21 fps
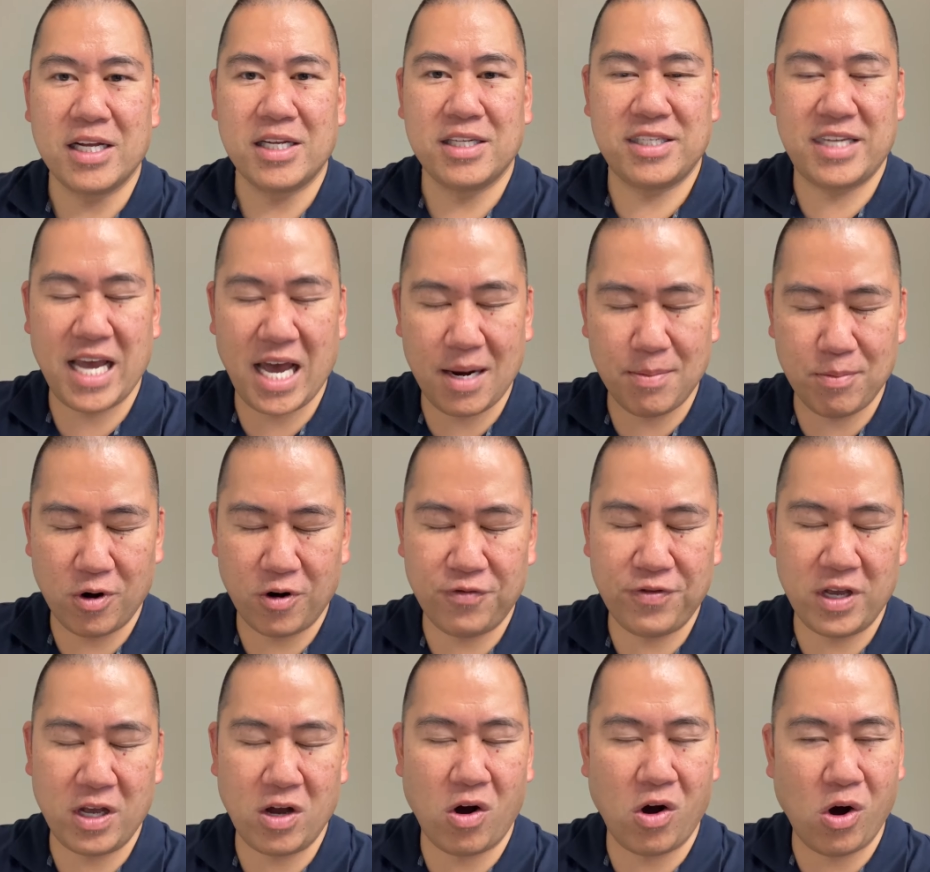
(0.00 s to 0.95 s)
Dan
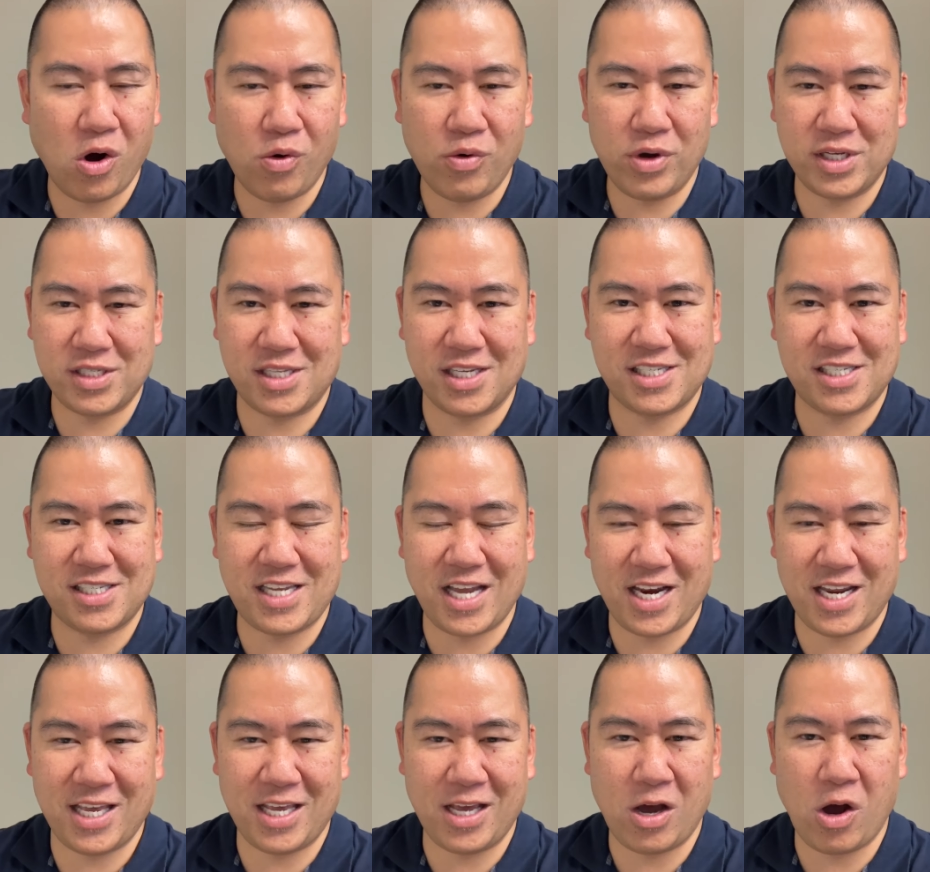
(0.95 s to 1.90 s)
Murphy, always the
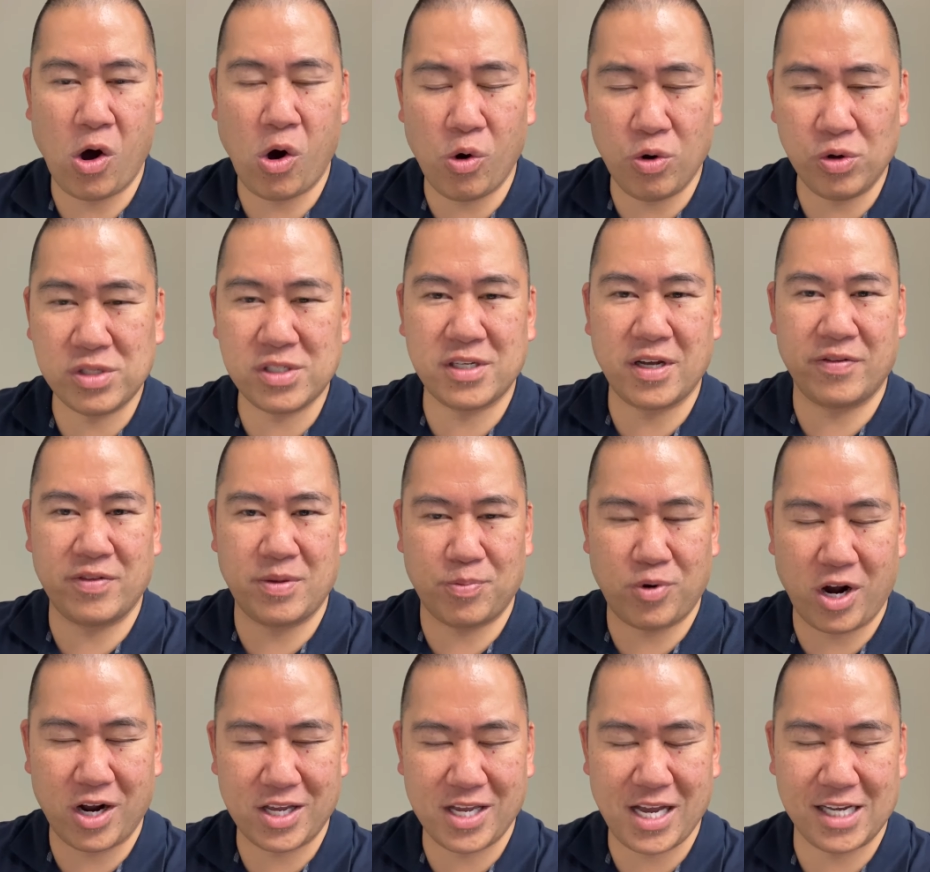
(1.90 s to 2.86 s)
steady host of the
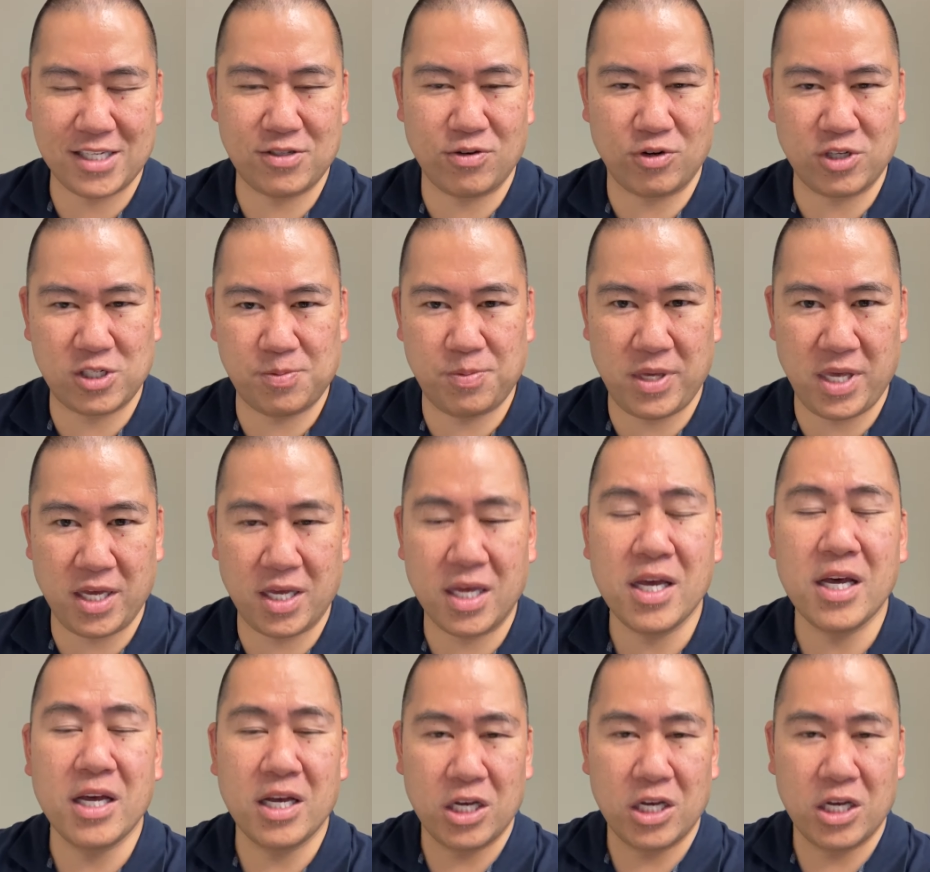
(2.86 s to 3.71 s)
broadcast, so to speak.